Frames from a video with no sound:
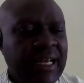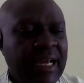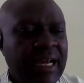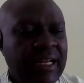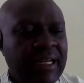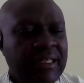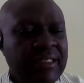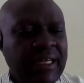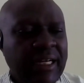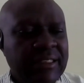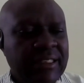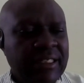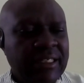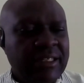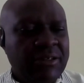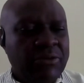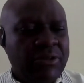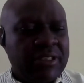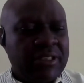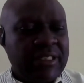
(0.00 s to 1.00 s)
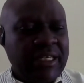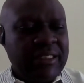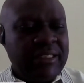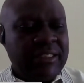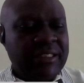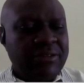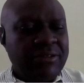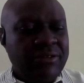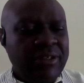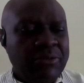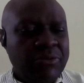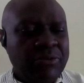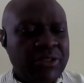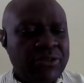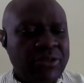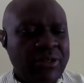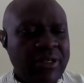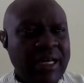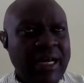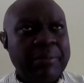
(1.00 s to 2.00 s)
it was 10 children
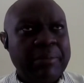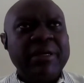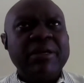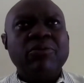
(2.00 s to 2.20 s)
with son.